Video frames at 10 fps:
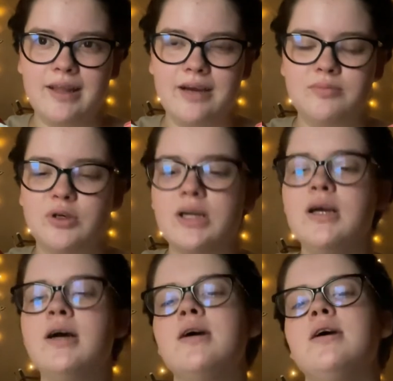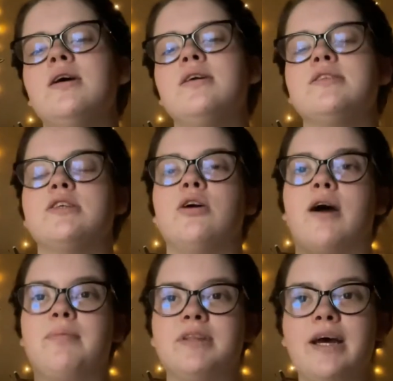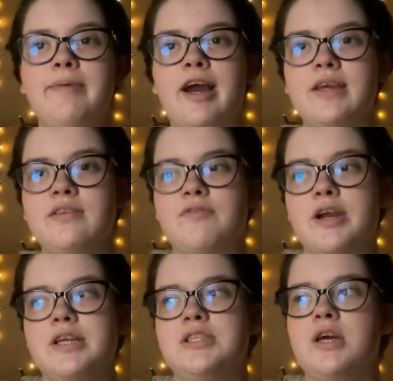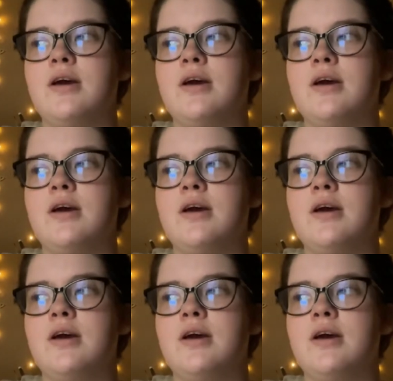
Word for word: out more. So I put that back in the fridge.